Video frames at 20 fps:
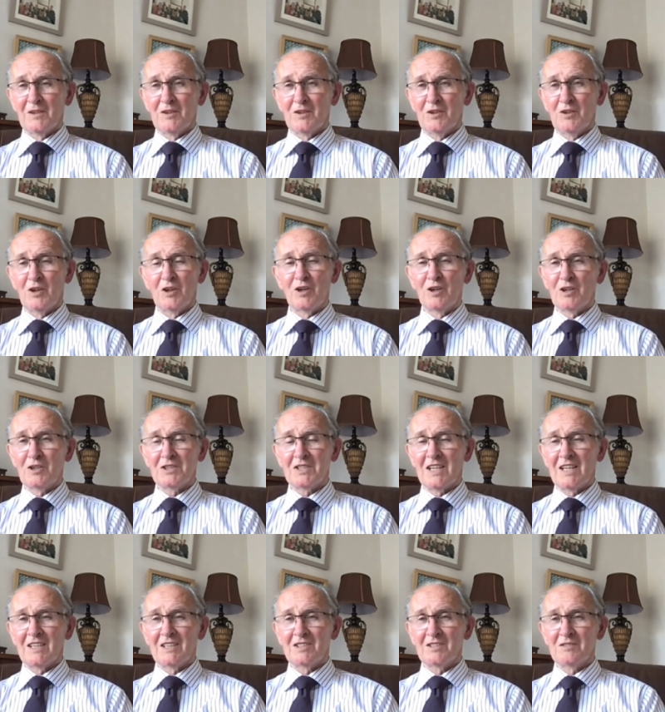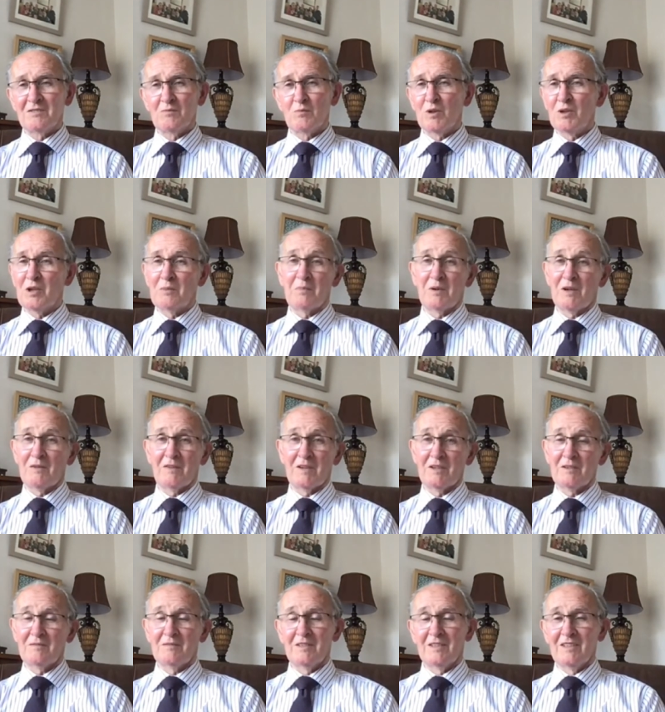God looks at us and we're not perfect.
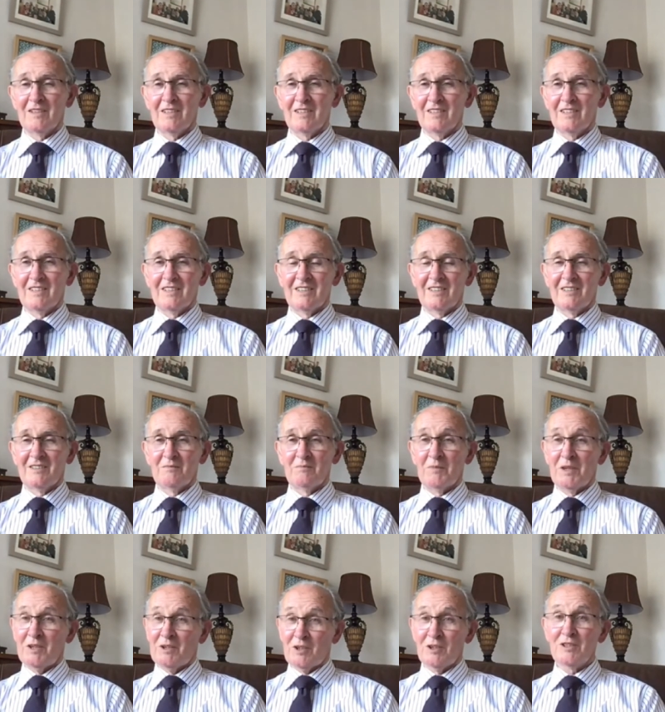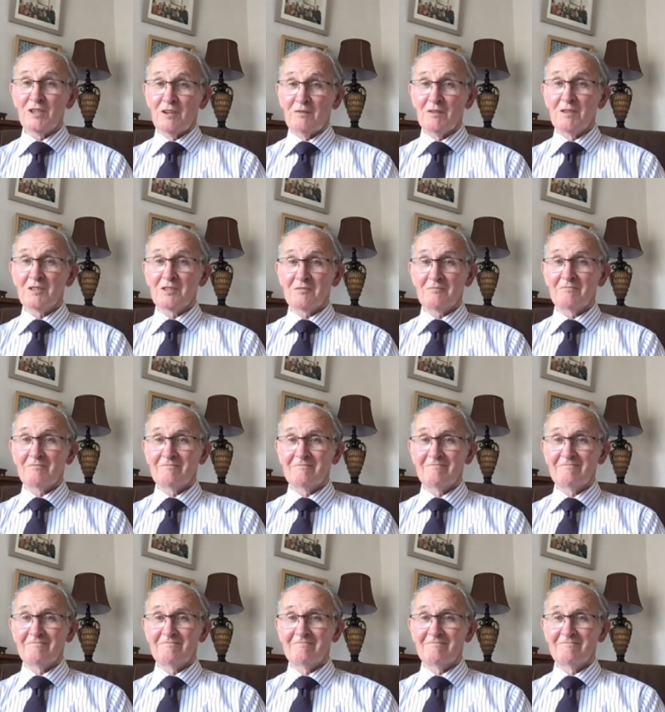He does love us.
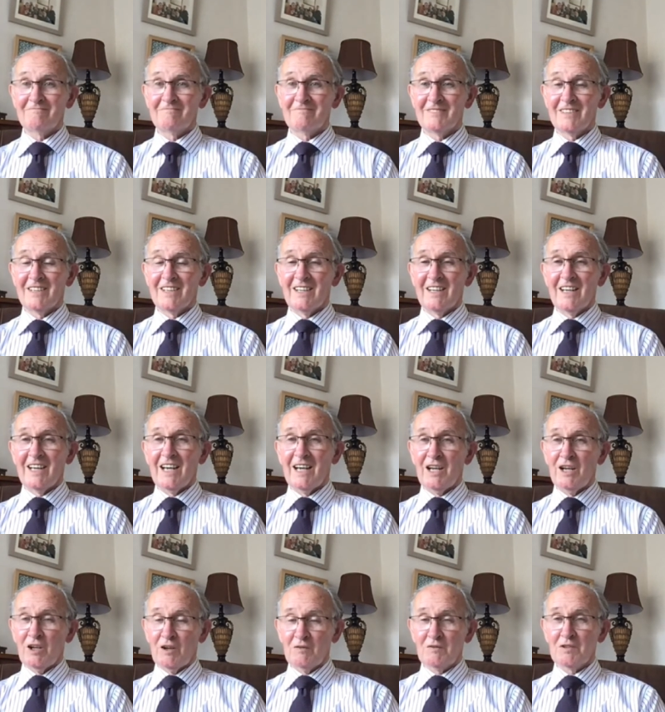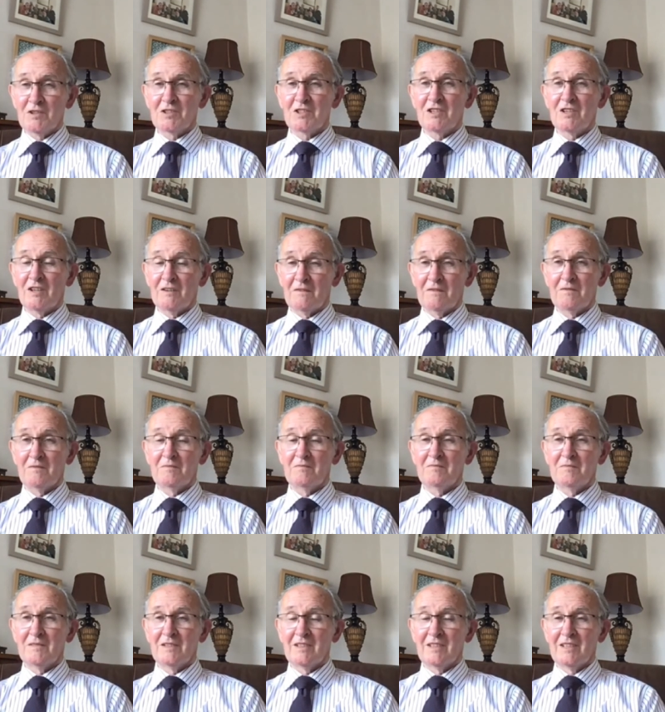He loves us enough
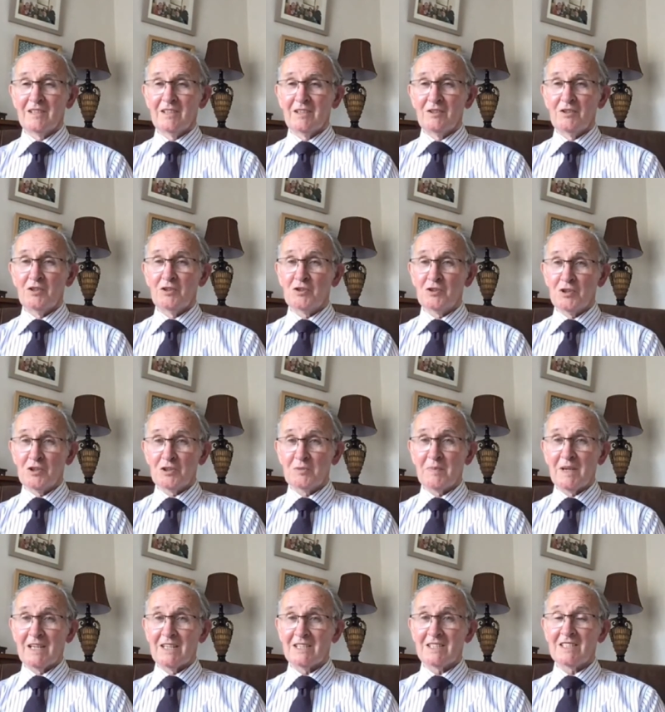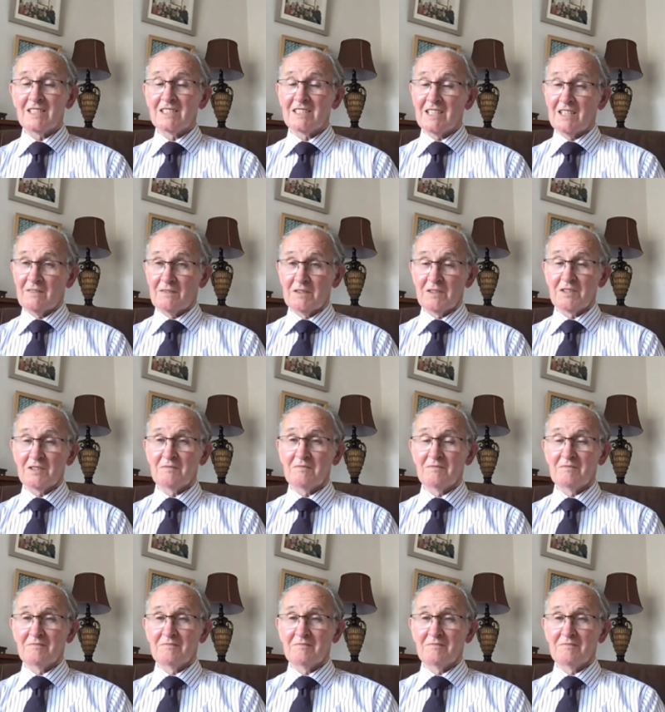to do his best to save us.